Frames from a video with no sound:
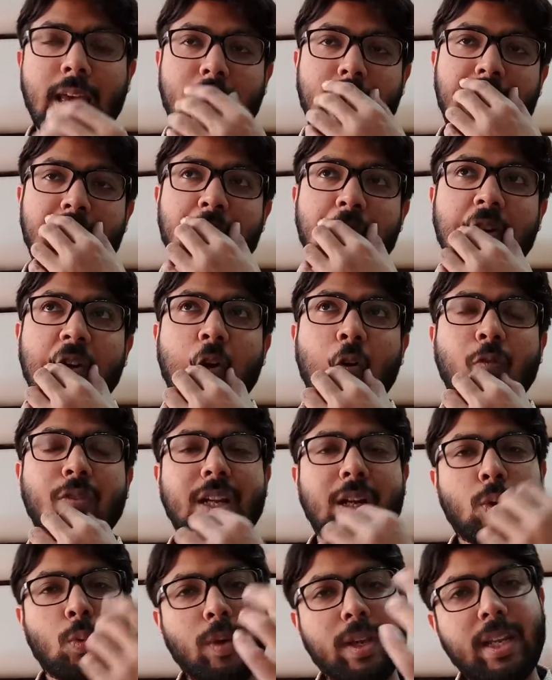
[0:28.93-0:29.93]
And one of
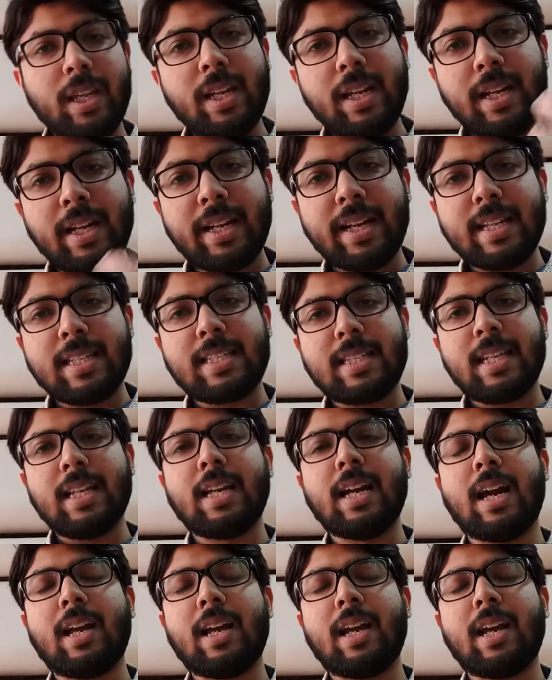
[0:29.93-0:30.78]
that very interesting